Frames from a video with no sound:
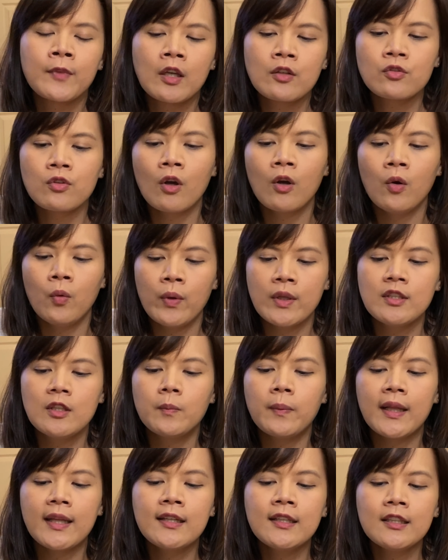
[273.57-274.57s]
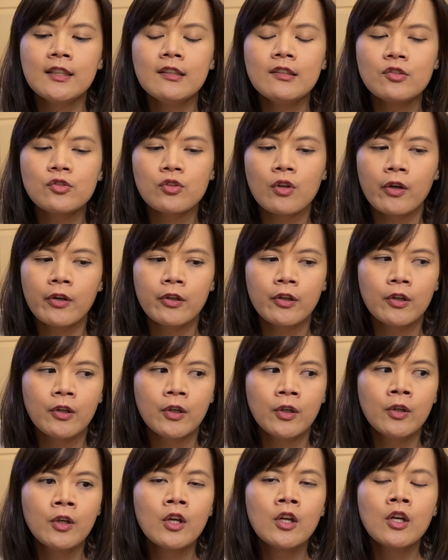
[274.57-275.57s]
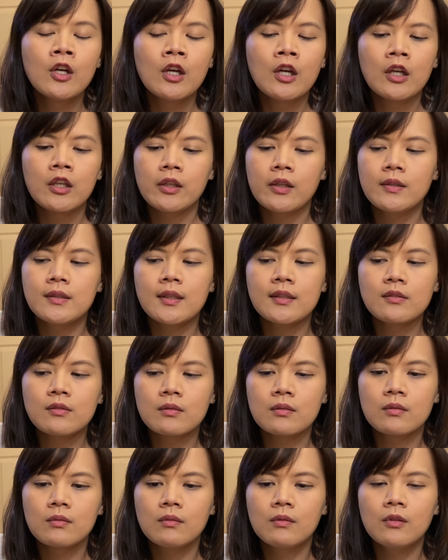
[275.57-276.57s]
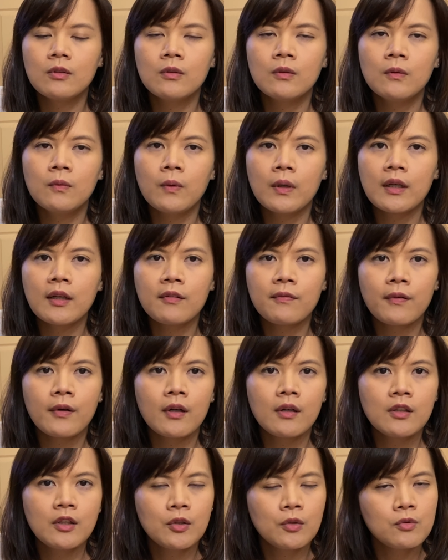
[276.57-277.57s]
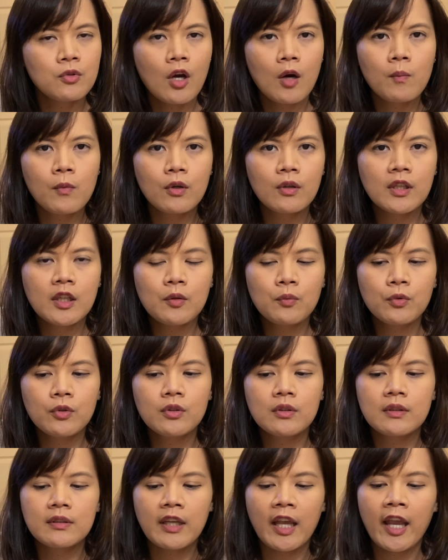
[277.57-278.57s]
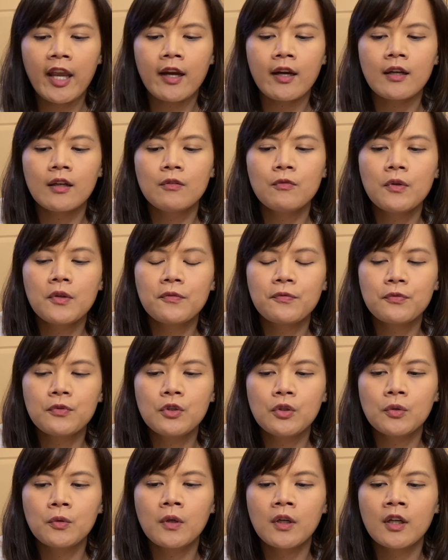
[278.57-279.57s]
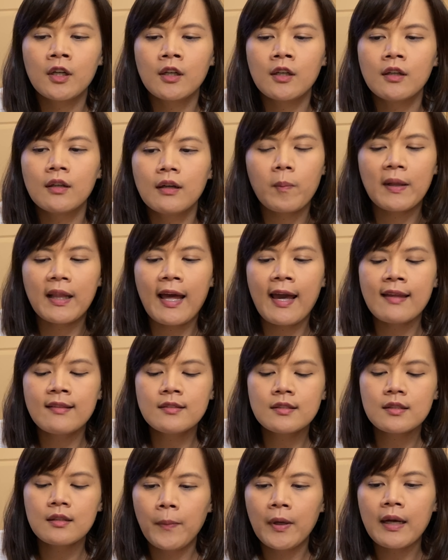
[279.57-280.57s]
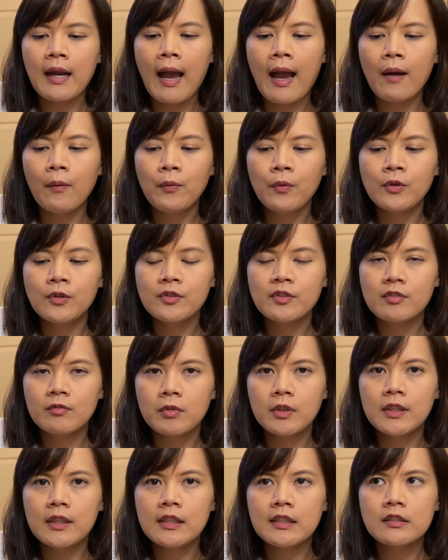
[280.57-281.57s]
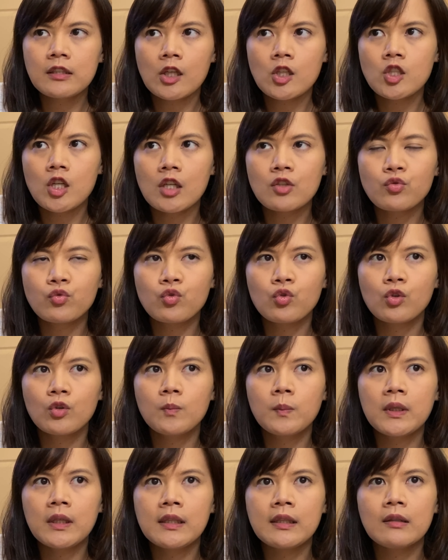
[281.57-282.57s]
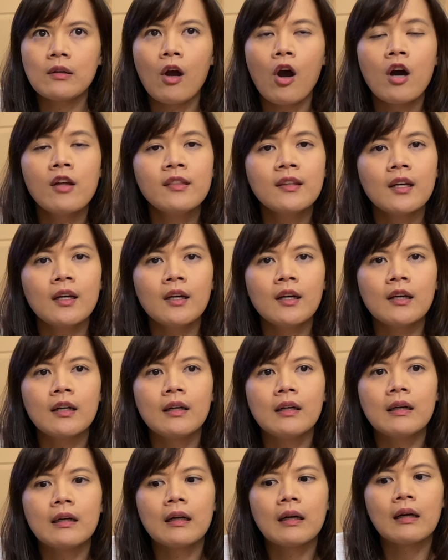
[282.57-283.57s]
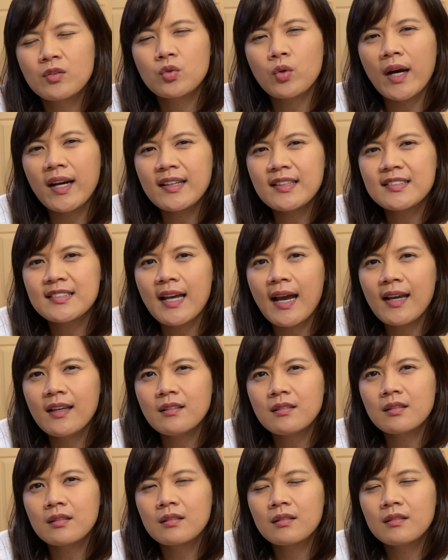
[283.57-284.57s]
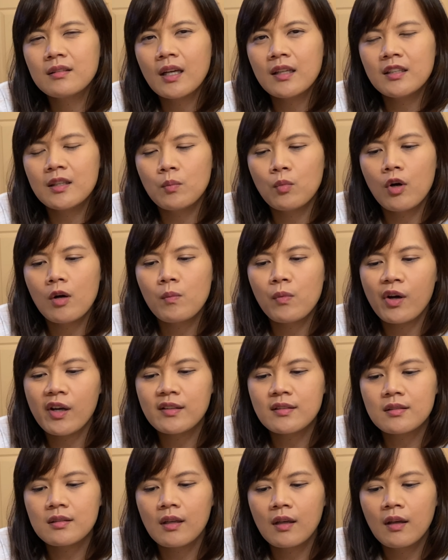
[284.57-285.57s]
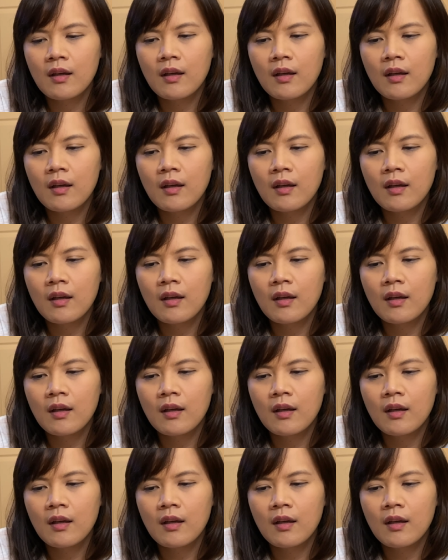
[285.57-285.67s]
So when you plant it in the soil, you just do whatever you normally would care with your plants, but I would really suggest to be on the drier side than the more moist,